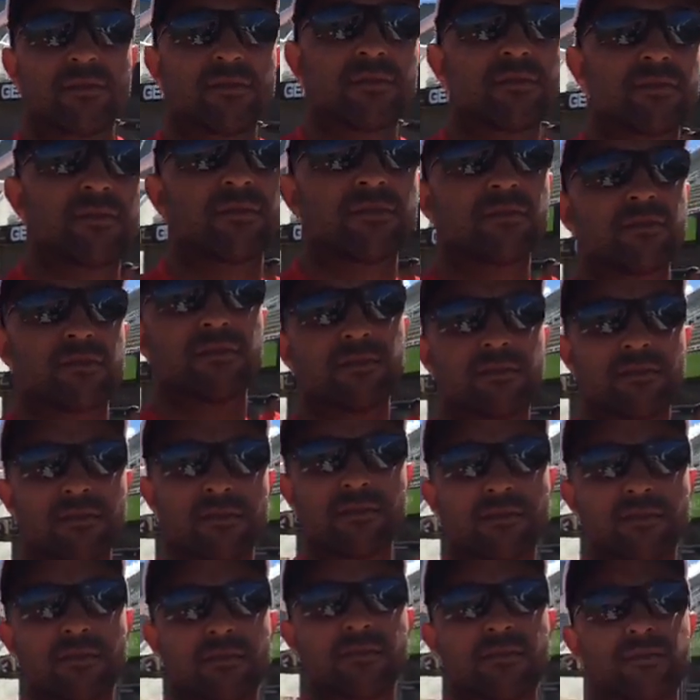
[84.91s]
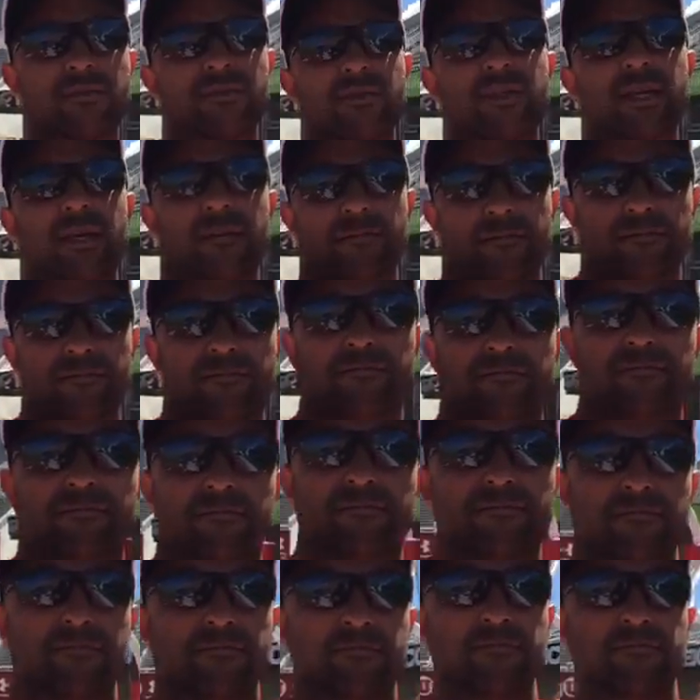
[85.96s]
talk about young guys, yeah.
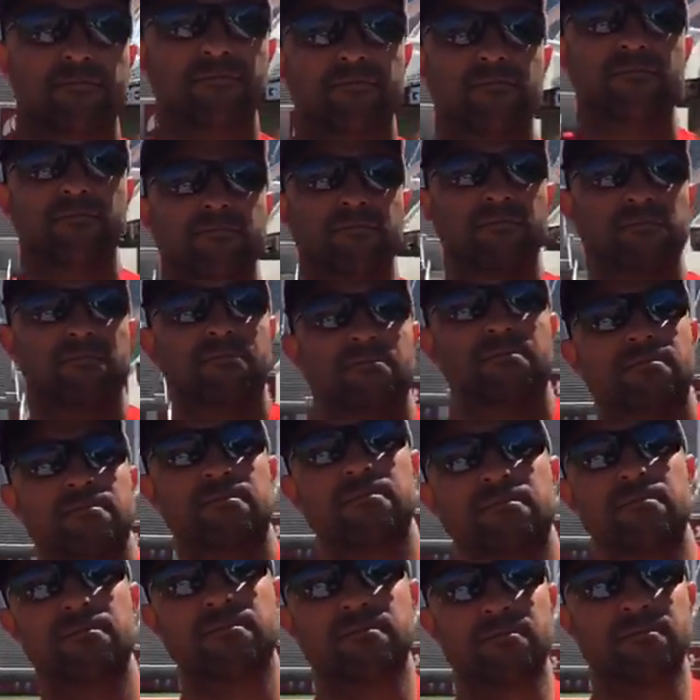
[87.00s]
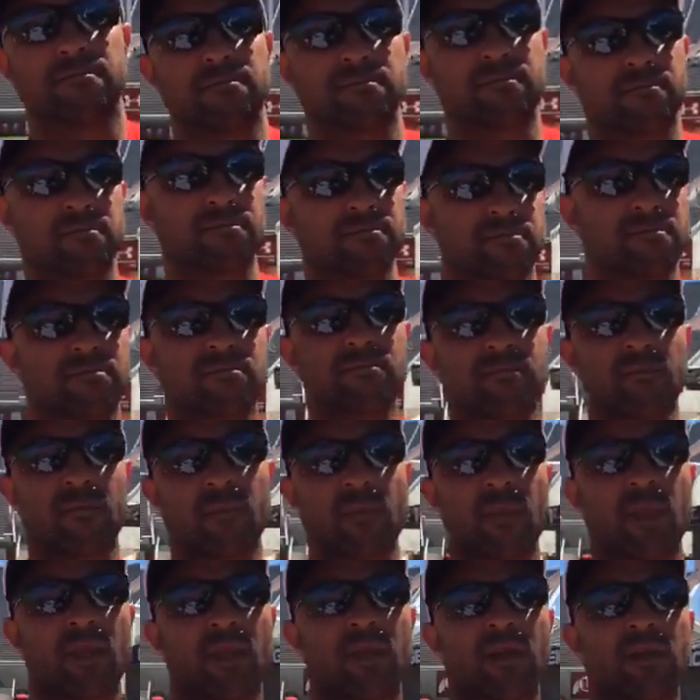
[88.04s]
do you foresee young guys getting reps in,
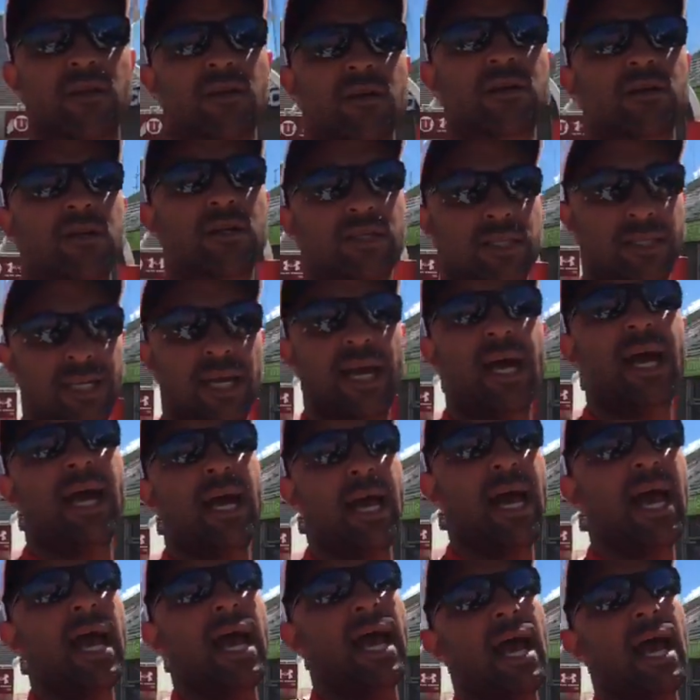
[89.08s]
in game, three yeah, weeks?